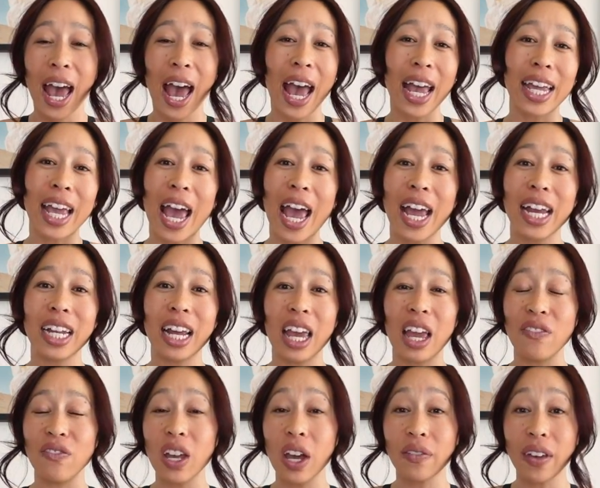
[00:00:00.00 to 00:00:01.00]
Again,
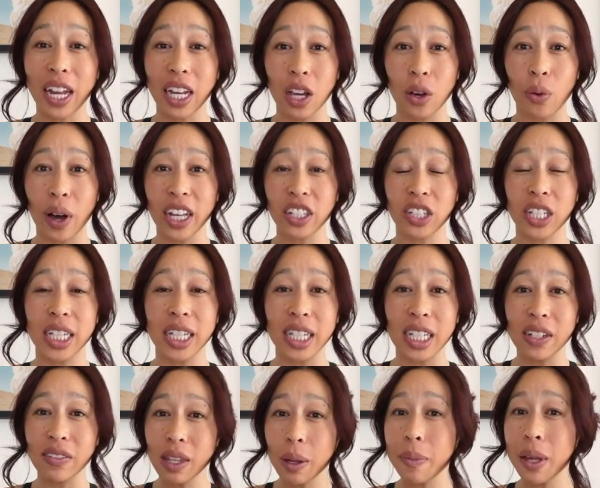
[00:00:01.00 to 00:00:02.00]
if you have any questions,
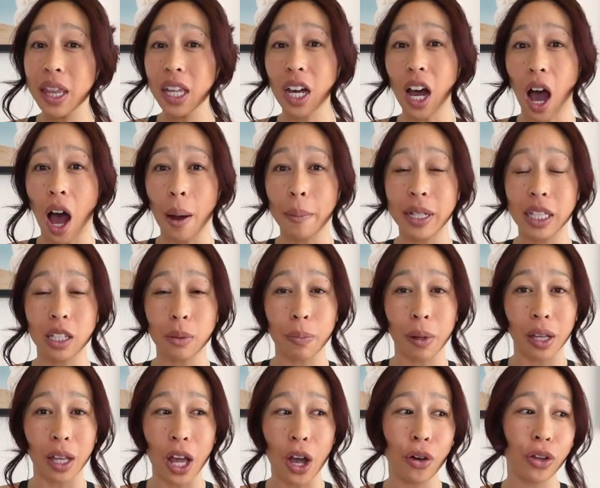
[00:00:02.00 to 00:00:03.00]
leave them in the comments
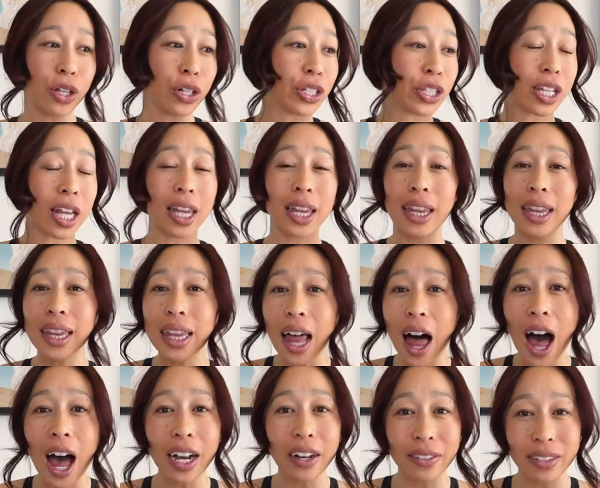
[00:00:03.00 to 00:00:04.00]
below. There's a
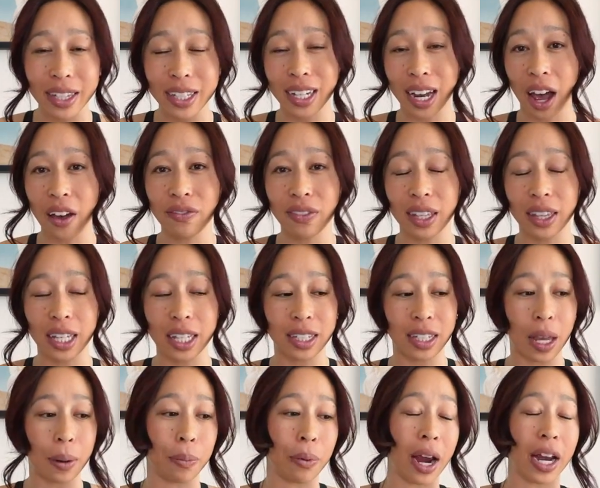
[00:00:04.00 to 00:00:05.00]
lot of stuff that they
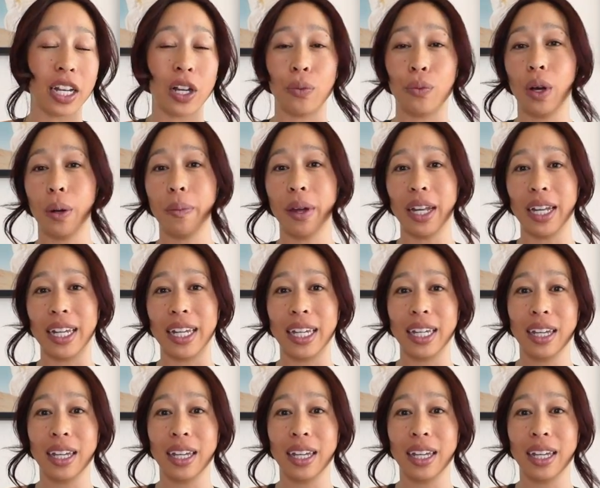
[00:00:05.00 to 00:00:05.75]
say pregnant women